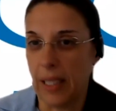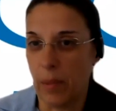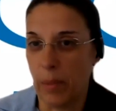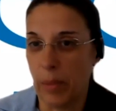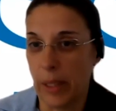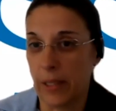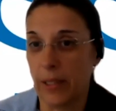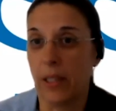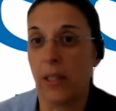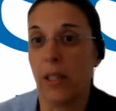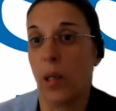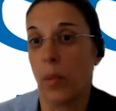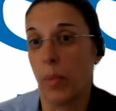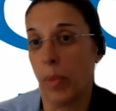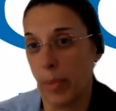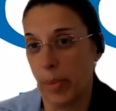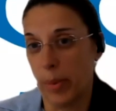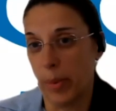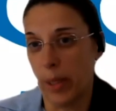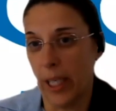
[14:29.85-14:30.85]
particular
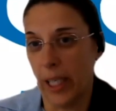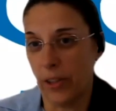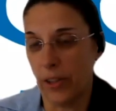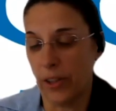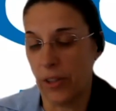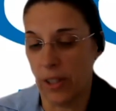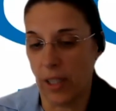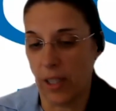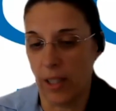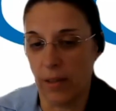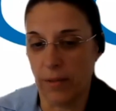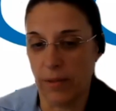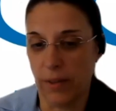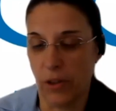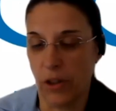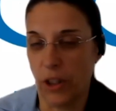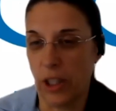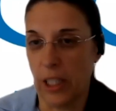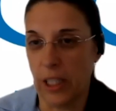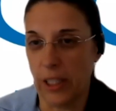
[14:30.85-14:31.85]
population of
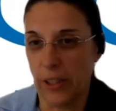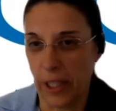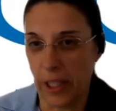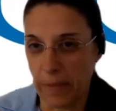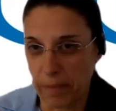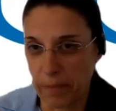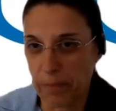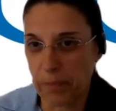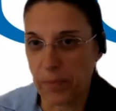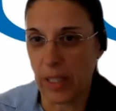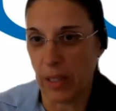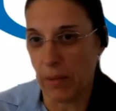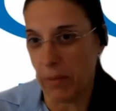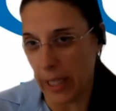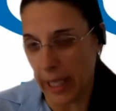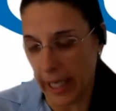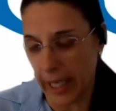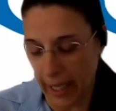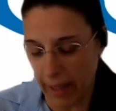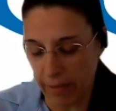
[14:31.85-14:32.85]
children that
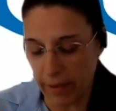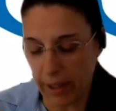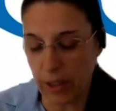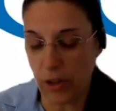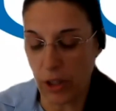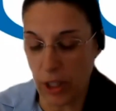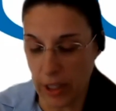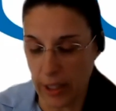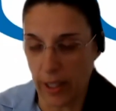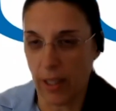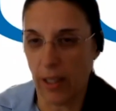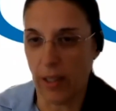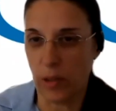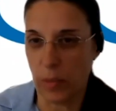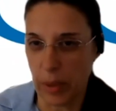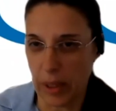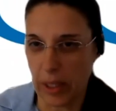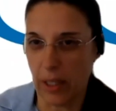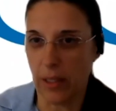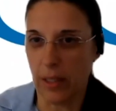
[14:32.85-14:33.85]
we have at Children's
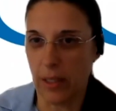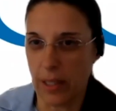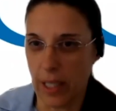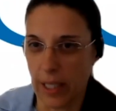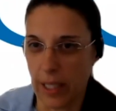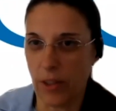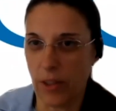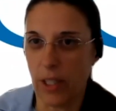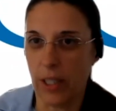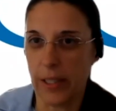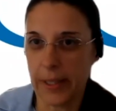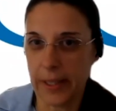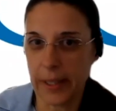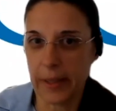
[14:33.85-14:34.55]
Hospital Los Angeles.